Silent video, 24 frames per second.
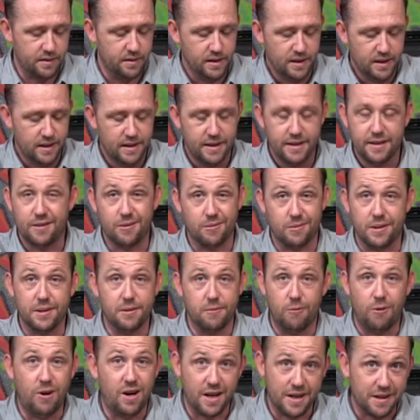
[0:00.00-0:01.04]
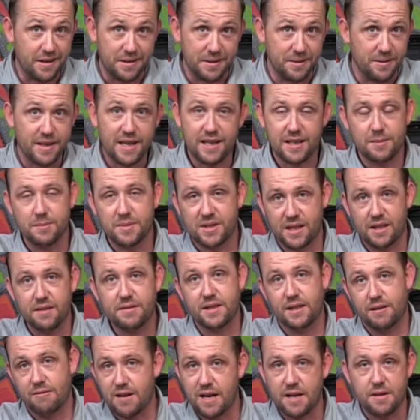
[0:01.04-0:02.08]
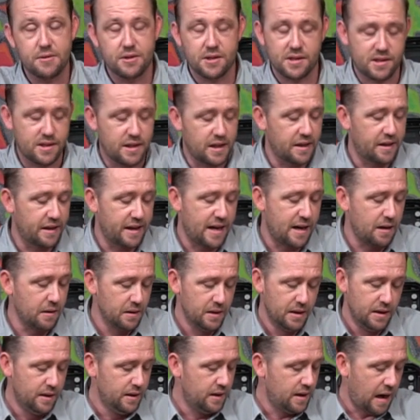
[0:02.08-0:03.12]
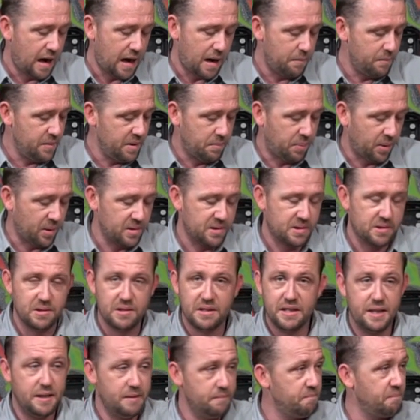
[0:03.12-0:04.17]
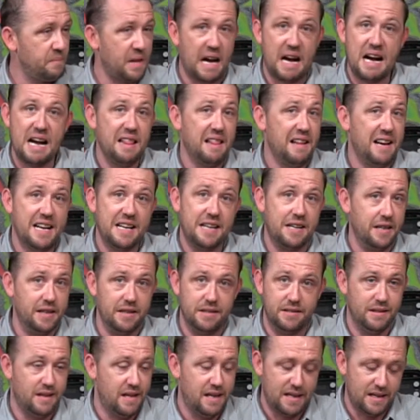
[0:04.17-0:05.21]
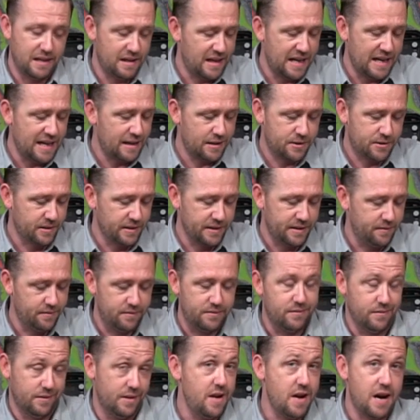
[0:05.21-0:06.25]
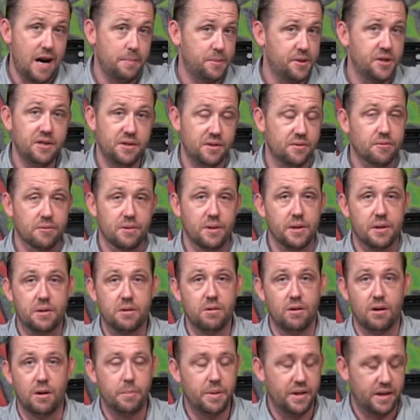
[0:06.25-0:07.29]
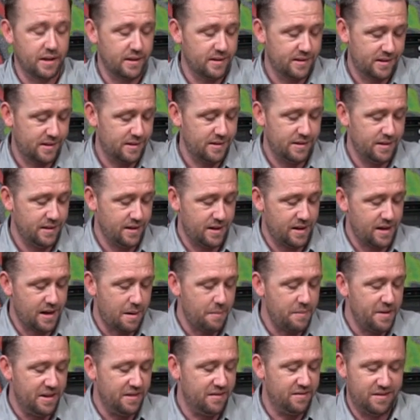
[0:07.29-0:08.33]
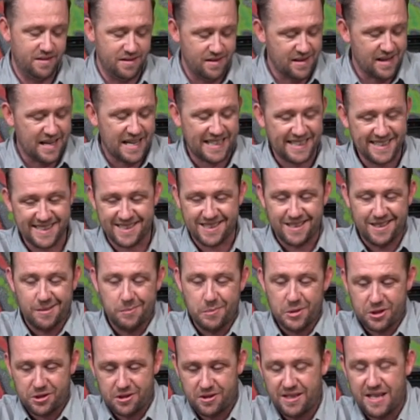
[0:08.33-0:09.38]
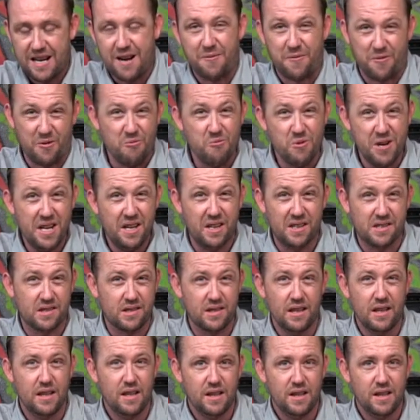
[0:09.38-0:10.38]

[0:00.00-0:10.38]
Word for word: they don't really want to do that themselves. They'd rather just send it out. Uh, me personally, I like it. Uh, I actually the option is really cool because I mean I can send the machine out for weeks